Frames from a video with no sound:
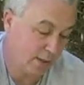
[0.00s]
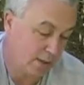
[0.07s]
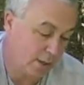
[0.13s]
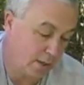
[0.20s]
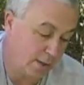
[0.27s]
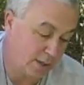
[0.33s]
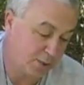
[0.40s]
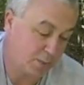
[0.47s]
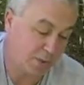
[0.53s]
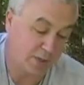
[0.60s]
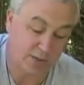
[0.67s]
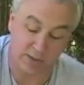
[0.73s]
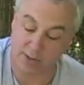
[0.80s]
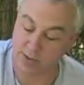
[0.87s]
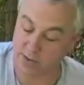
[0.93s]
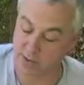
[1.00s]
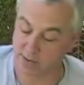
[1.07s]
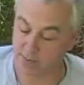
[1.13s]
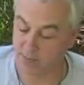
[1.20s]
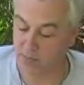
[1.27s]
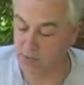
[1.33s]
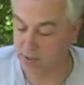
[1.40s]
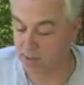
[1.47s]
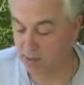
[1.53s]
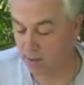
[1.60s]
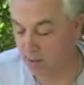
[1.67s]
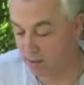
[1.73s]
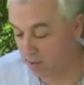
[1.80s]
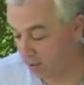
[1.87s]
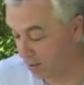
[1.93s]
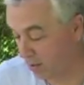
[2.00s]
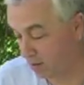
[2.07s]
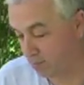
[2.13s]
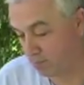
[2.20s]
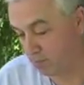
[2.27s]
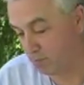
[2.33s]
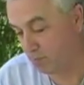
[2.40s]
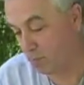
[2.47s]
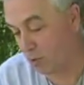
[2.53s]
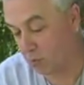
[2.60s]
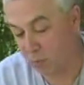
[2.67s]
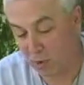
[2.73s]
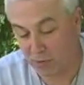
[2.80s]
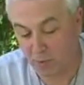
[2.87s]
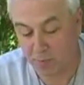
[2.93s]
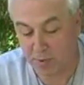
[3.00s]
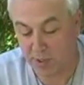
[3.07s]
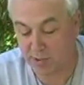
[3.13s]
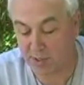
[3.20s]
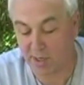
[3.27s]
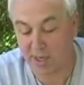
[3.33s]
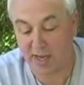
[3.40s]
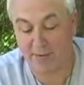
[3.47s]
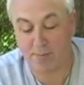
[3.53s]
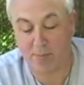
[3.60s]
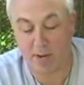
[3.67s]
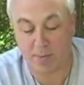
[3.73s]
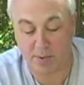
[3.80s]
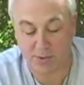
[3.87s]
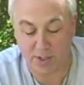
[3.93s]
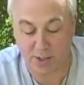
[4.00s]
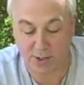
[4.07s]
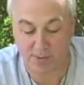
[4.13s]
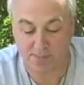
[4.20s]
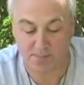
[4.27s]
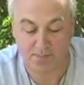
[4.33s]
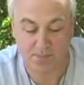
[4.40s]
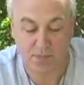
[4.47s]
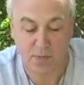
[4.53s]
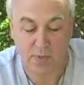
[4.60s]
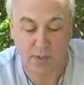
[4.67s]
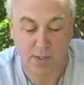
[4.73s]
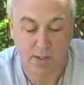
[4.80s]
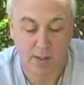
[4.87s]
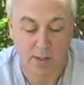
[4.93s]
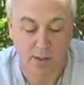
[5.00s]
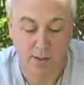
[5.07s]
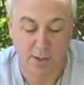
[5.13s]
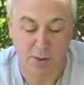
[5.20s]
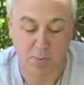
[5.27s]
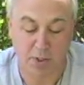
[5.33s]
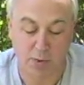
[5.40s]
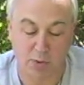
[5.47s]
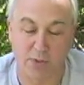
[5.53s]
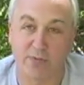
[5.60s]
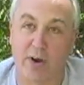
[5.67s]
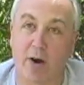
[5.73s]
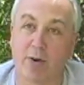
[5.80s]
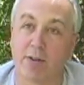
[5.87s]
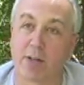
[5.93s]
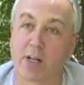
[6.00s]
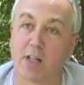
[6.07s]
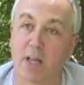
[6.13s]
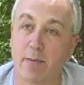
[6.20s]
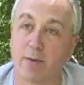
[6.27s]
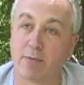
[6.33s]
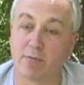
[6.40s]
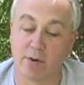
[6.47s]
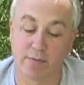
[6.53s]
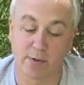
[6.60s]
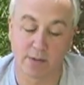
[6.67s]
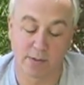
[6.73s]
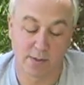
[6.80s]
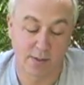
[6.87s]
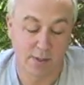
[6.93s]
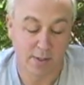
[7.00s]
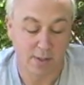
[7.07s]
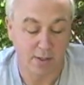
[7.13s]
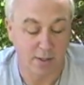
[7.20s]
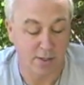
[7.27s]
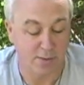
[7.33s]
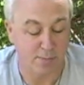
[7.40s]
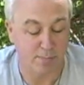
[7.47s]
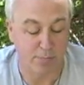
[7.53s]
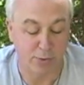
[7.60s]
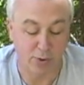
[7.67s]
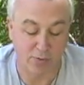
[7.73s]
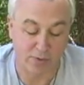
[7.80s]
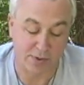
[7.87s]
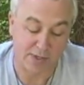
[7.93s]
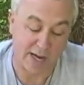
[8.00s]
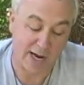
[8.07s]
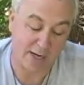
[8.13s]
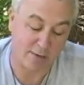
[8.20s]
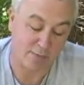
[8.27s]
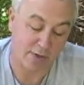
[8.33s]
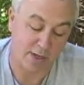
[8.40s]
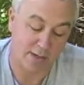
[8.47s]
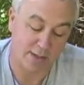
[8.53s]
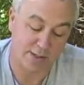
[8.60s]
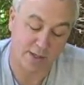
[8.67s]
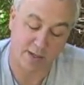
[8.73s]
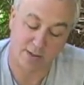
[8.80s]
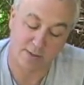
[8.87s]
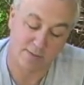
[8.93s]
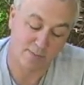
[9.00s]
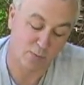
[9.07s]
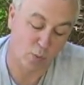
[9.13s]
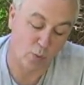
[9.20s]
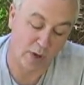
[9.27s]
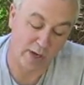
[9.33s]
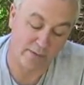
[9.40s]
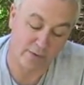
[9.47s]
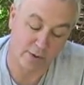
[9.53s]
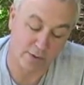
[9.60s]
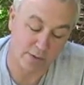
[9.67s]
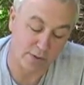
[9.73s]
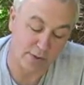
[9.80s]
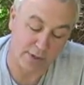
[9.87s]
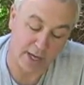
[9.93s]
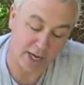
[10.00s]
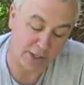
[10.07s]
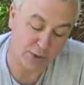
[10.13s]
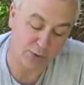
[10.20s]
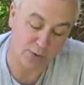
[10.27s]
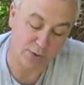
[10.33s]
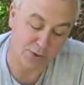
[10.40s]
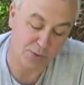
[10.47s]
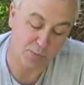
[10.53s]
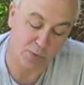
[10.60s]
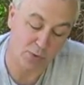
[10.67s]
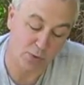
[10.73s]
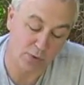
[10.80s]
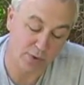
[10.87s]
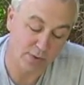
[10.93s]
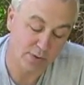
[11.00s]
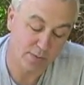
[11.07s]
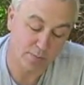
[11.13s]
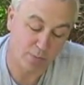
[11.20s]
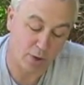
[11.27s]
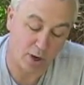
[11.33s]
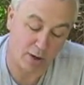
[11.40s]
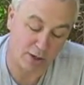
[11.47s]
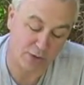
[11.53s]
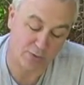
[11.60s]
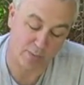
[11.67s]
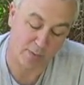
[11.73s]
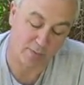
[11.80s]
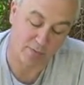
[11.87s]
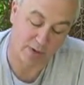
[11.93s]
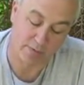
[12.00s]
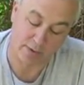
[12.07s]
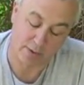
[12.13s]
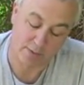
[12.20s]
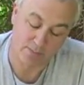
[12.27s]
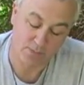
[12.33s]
And this piece is the most beautiful piece that I have in my possession. This piece was found in the Klamath River. It's beautiful dark green. It's got a wonderful, natural, smooth polish from the river.